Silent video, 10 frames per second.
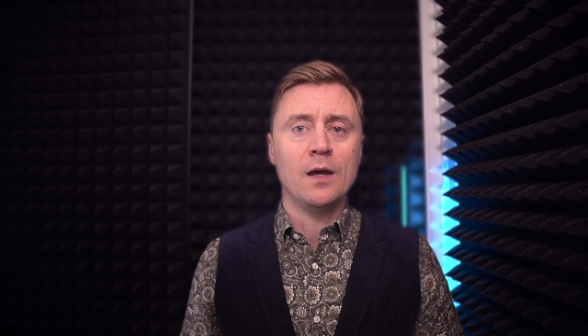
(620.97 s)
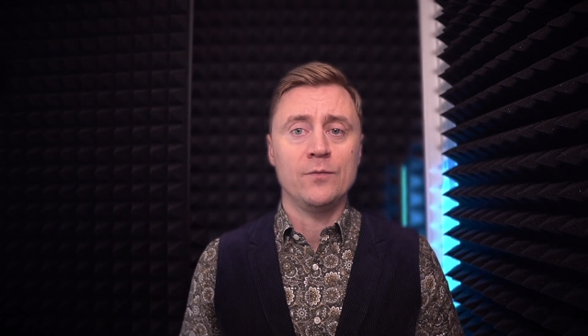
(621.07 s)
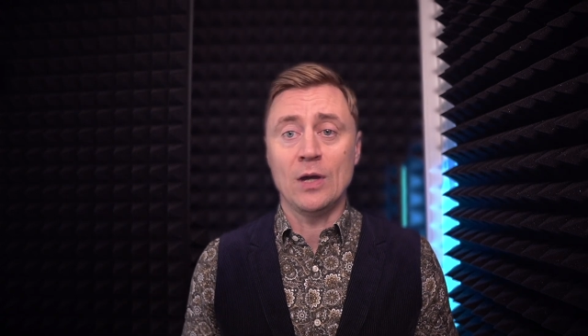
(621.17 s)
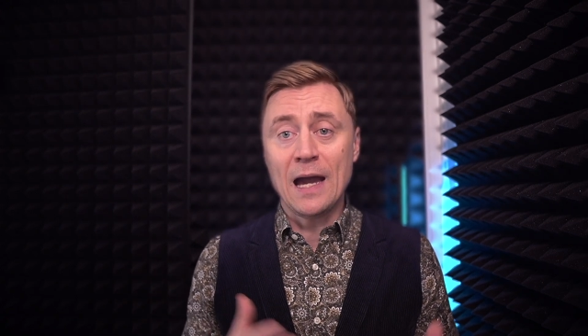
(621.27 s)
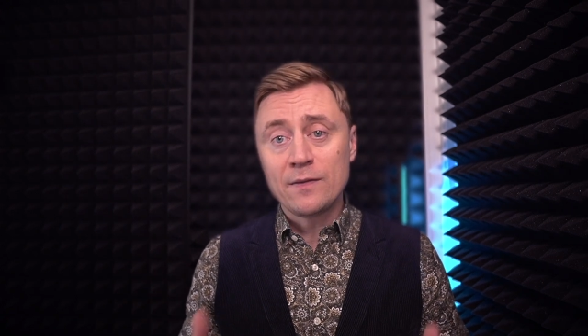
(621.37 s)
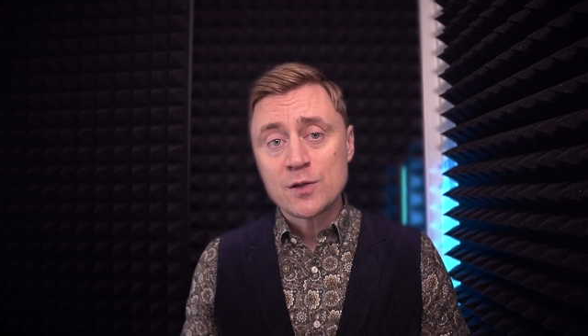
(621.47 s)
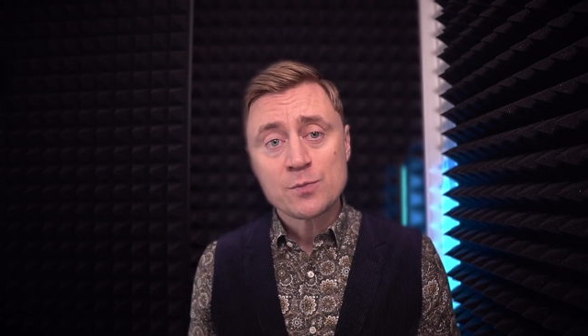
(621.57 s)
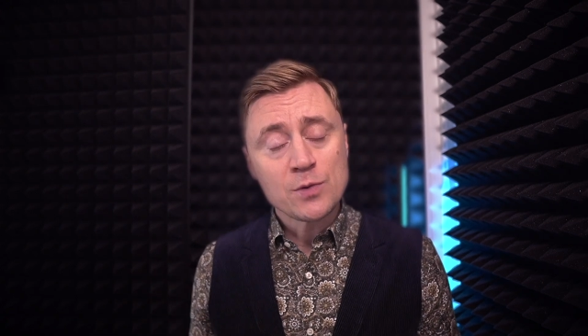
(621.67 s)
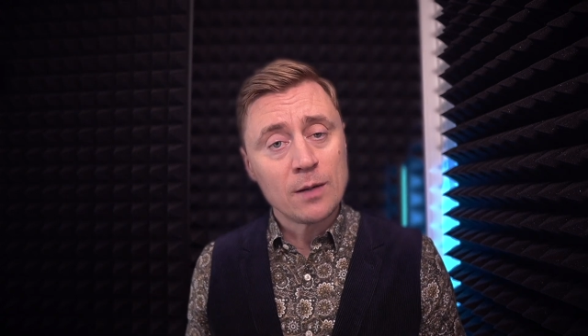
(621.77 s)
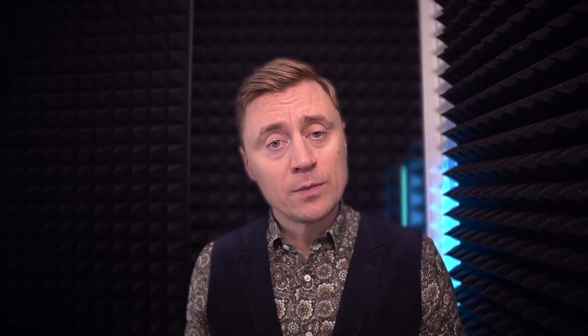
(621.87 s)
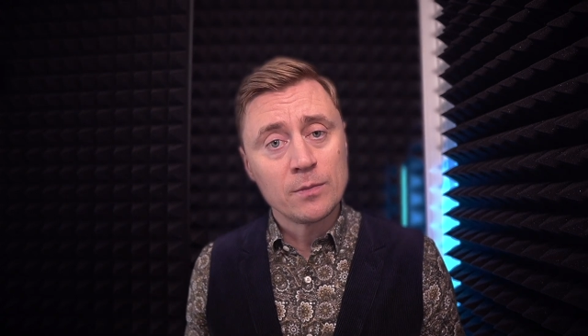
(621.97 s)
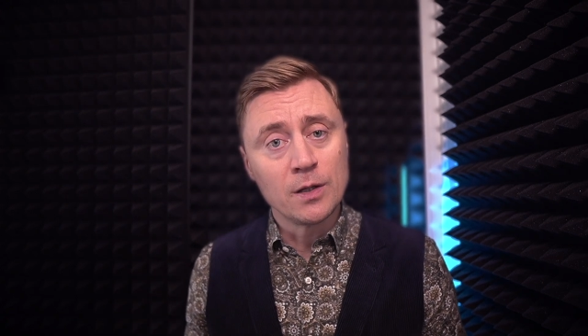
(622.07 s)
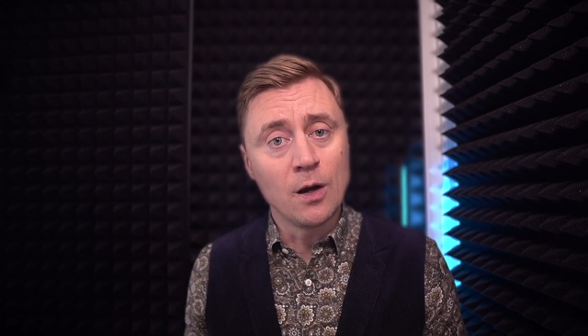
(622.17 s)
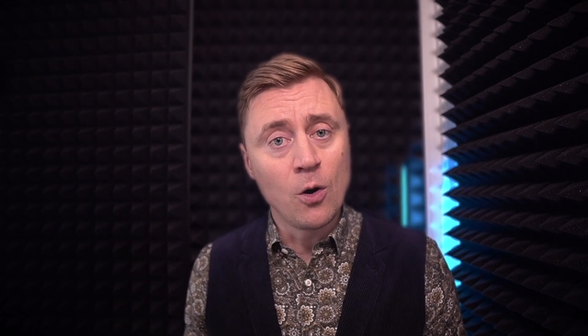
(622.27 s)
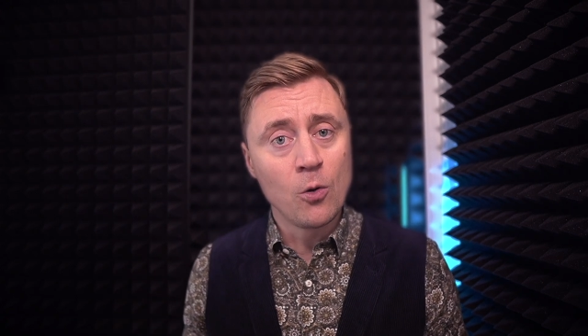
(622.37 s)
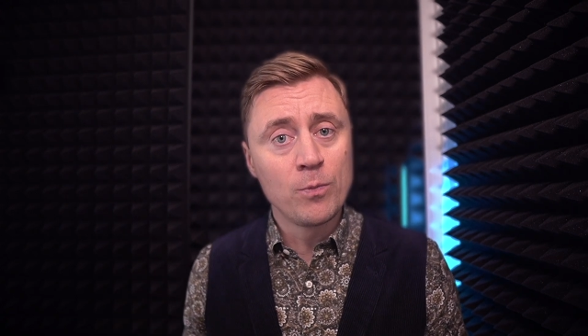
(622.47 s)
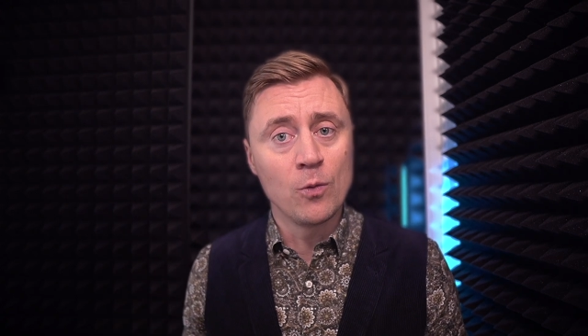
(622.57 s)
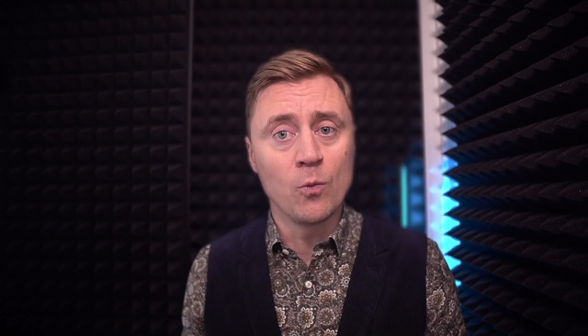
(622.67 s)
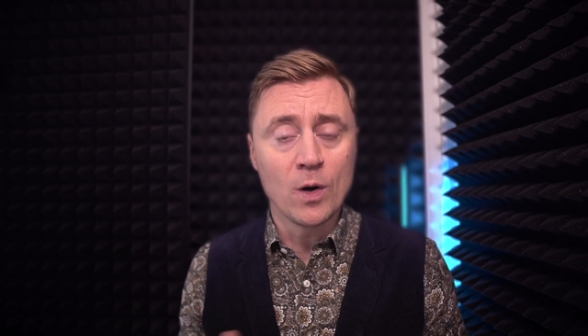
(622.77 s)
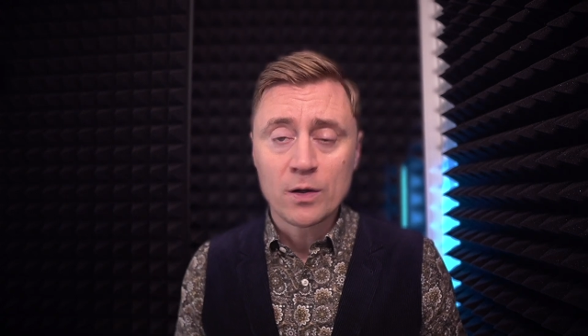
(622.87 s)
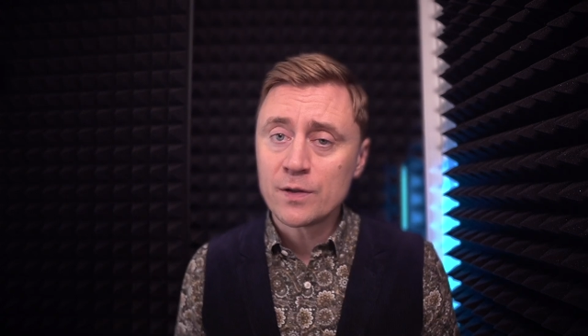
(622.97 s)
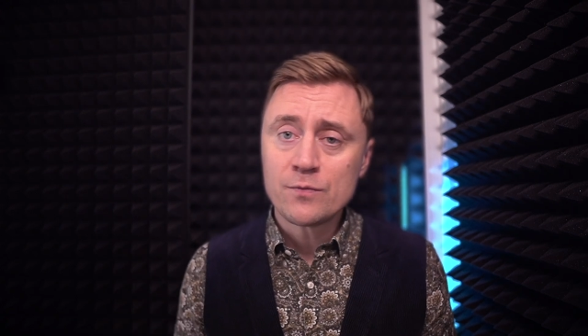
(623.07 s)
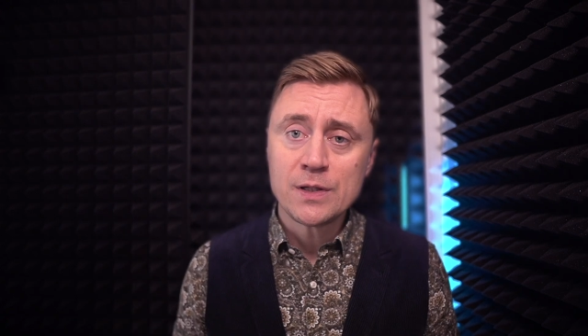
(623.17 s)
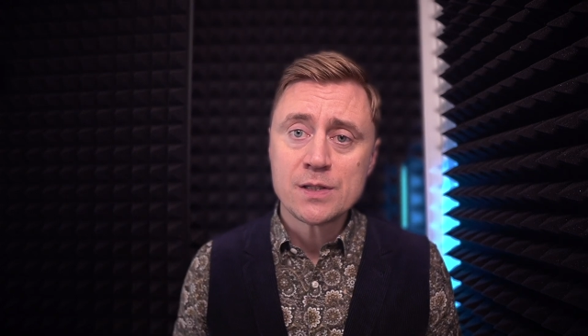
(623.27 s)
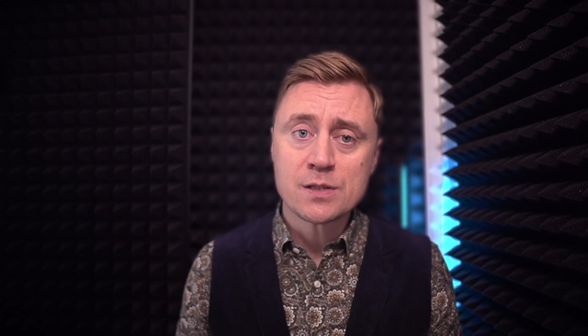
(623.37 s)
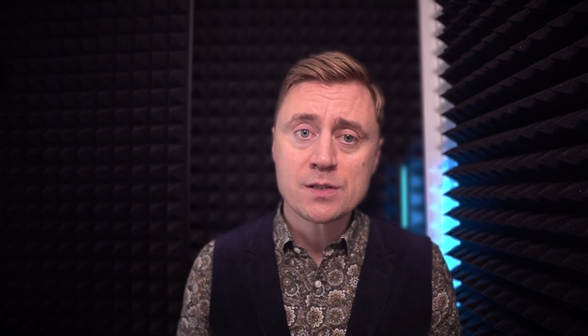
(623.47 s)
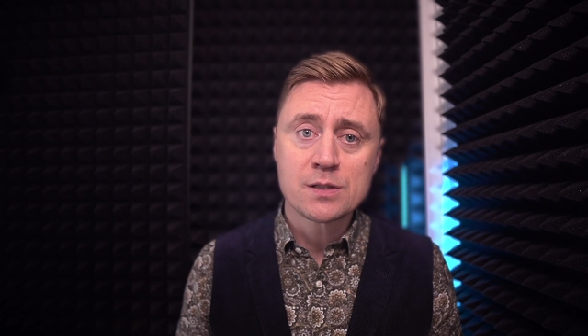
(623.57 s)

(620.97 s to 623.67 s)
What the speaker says: If you had this problem, I hope one of the reasons